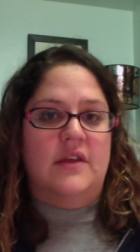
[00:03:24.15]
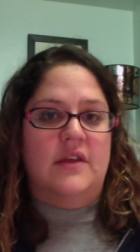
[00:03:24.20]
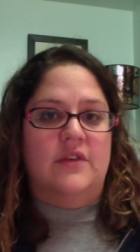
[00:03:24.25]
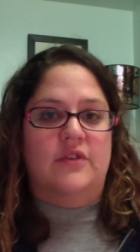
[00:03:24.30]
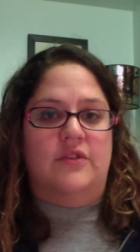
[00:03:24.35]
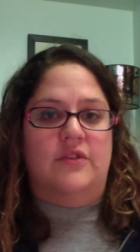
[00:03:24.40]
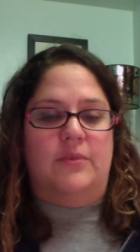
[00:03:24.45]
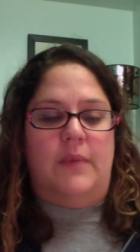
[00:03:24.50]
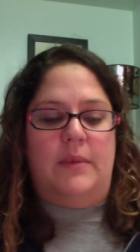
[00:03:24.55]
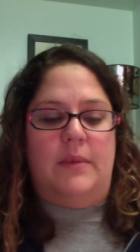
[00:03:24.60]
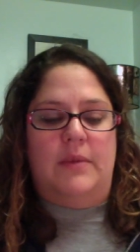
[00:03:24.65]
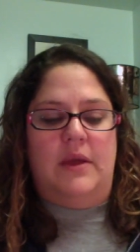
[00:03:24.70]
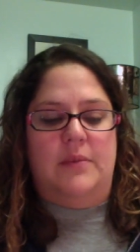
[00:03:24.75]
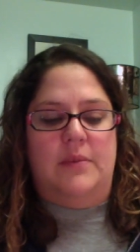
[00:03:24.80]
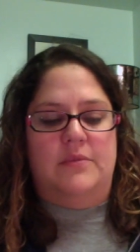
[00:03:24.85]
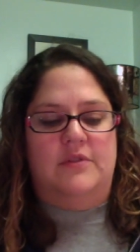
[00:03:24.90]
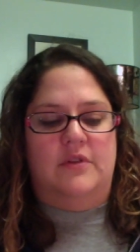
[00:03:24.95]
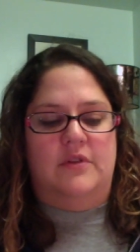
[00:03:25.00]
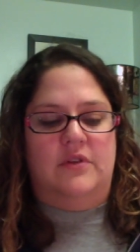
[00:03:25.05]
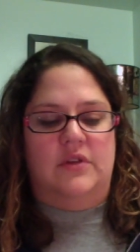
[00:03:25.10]
So maybe
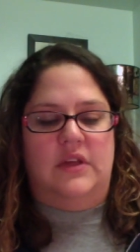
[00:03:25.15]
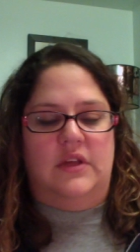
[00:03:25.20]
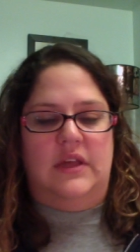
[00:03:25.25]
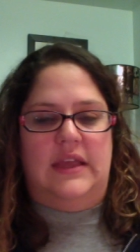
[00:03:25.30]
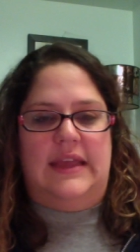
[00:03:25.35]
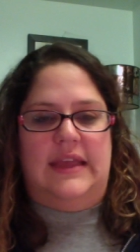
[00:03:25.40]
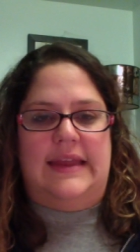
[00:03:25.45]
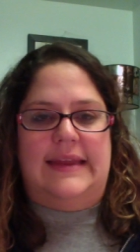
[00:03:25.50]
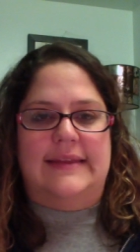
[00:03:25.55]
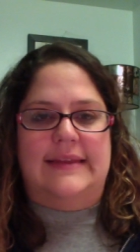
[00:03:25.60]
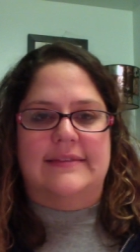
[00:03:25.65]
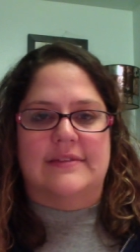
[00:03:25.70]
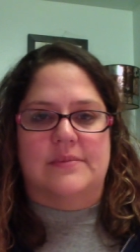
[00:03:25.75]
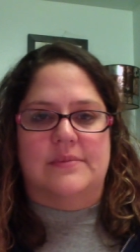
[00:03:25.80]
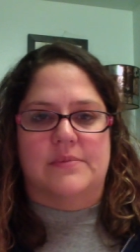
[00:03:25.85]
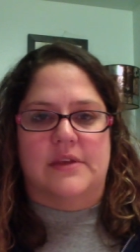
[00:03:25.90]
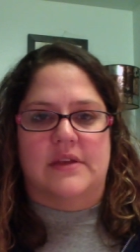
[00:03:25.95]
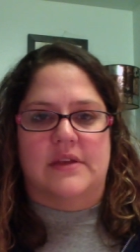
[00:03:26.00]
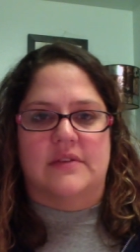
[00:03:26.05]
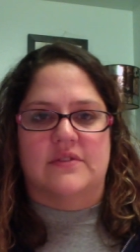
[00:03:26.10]
I'm still eating
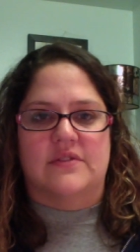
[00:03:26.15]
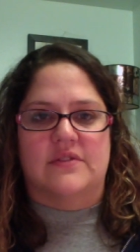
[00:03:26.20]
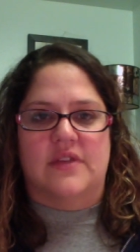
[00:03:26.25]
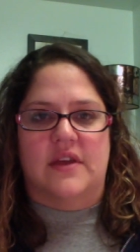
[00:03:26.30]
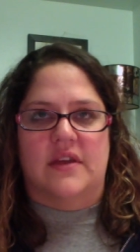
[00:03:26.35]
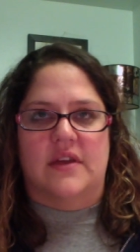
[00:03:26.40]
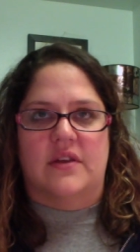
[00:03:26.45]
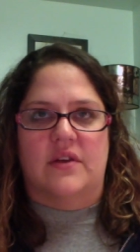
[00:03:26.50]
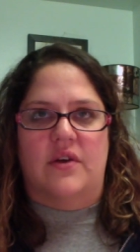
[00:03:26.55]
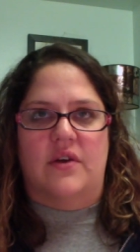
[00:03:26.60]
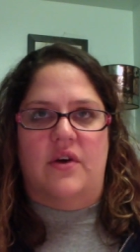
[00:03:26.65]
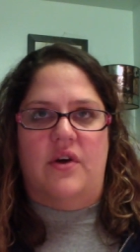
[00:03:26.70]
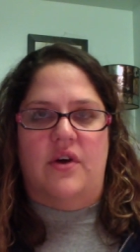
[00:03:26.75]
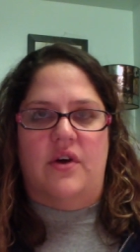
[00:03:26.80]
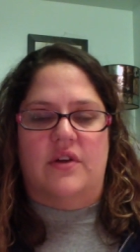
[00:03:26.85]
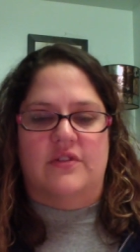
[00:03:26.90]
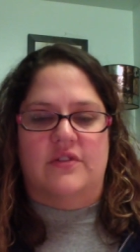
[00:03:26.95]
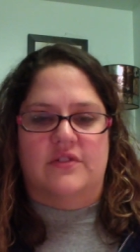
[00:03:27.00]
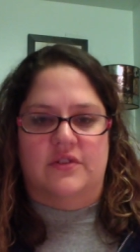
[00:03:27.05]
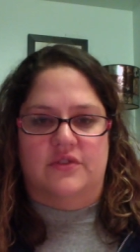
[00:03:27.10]
some things that
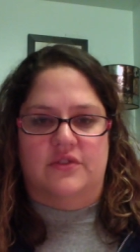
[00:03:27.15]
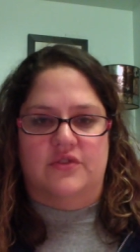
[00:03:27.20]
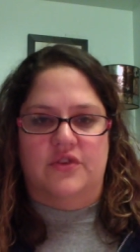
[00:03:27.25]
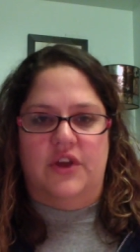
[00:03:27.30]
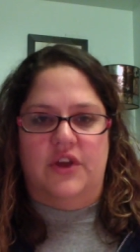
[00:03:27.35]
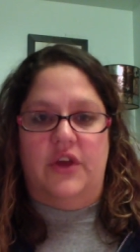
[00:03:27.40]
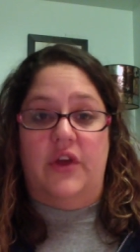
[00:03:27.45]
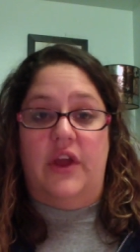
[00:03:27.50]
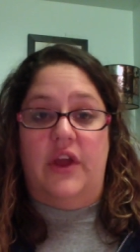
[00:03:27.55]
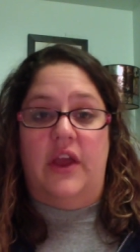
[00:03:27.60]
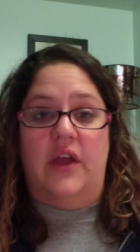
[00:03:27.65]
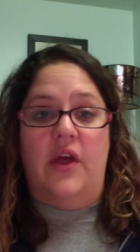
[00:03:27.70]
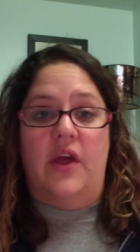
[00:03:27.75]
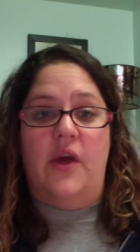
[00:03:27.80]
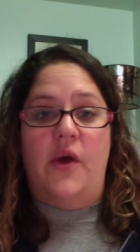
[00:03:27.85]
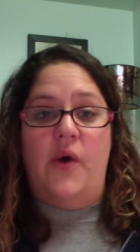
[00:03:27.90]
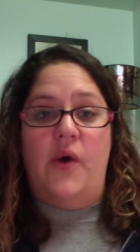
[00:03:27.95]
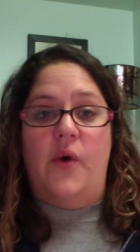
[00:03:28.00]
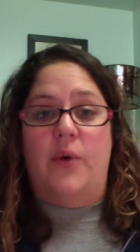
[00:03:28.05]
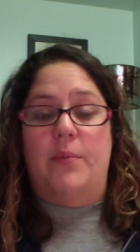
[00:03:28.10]
are still triggering,
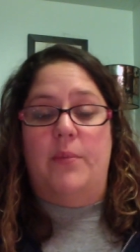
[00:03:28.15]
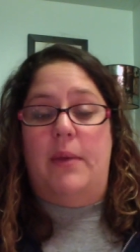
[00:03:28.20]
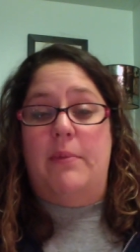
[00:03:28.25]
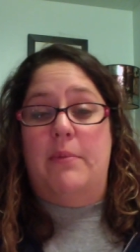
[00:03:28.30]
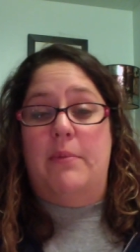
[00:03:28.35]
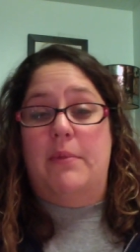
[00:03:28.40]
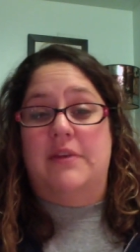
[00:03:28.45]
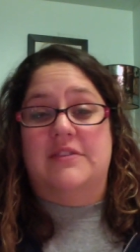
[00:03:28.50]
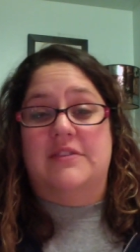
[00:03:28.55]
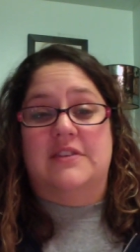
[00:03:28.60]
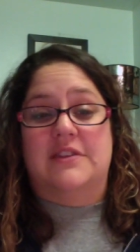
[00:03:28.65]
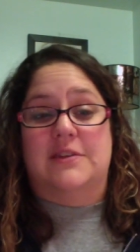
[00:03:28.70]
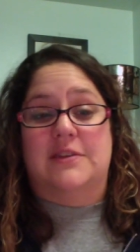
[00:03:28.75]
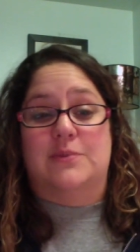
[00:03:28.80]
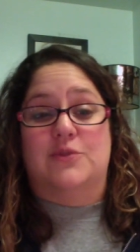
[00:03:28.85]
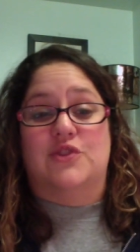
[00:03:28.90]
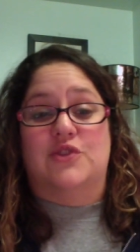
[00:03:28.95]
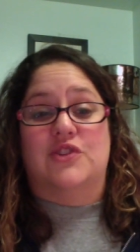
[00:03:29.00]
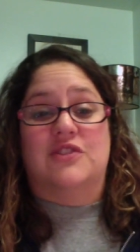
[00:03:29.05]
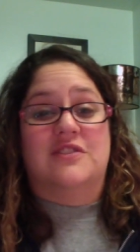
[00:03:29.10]
or maybe my
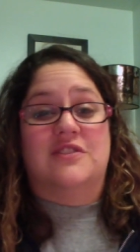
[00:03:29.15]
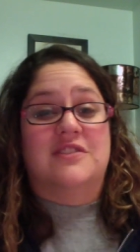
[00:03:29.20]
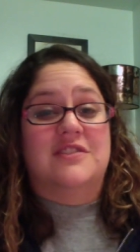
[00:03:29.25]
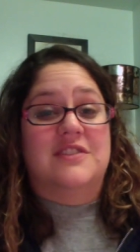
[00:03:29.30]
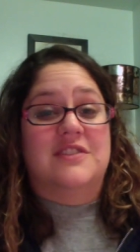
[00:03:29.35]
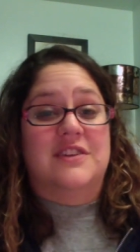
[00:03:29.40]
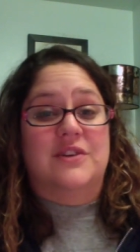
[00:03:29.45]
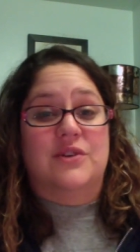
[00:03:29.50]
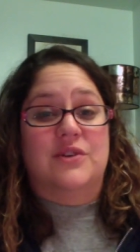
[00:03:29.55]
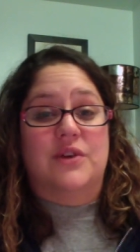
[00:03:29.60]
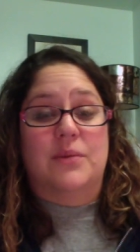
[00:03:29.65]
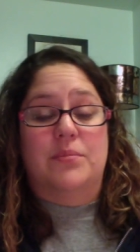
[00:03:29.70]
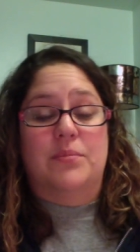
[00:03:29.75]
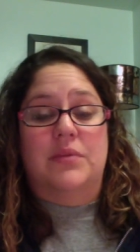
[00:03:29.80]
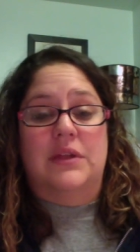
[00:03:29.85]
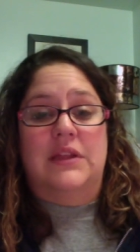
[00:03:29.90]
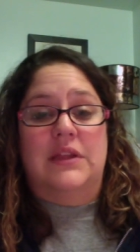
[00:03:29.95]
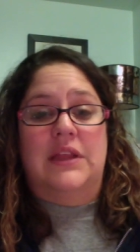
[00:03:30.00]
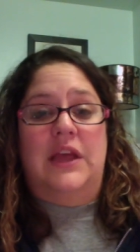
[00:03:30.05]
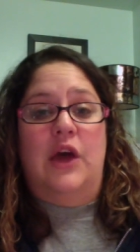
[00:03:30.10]
system's just still
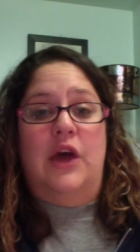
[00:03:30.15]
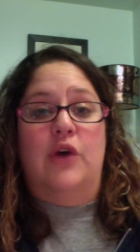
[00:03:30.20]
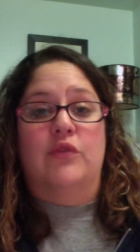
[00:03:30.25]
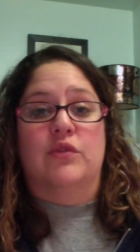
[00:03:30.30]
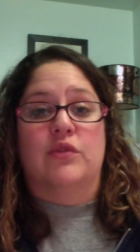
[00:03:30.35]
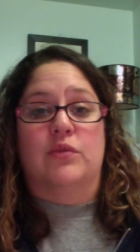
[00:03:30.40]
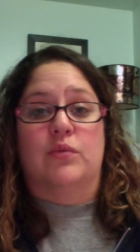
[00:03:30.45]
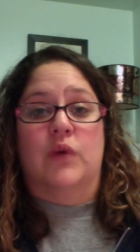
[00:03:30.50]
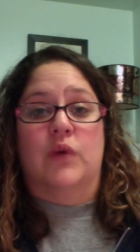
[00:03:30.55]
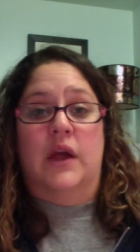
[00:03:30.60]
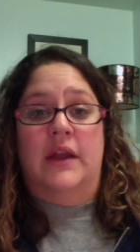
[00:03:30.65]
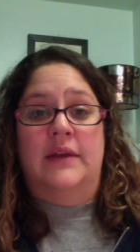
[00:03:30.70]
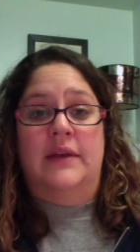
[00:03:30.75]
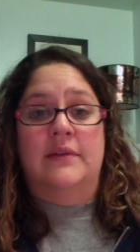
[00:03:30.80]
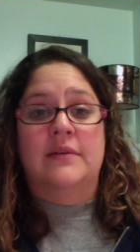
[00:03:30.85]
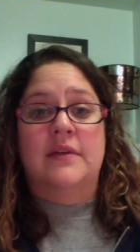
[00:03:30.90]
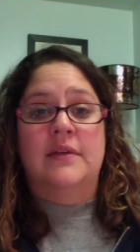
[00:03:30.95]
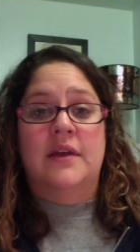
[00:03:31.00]
completely overrun